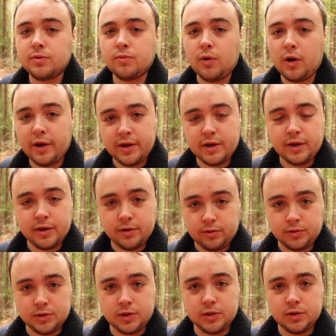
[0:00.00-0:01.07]
white
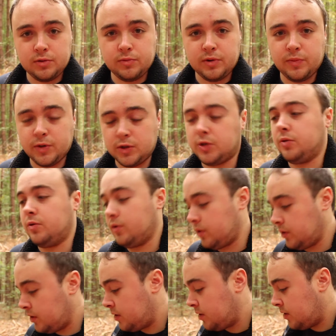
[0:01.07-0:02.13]
gills when matured,
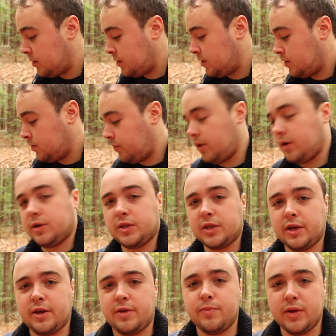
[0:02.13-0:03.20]
whereas
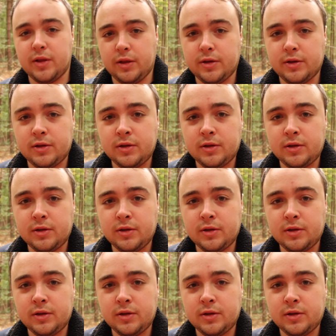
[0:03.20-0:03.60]
a miller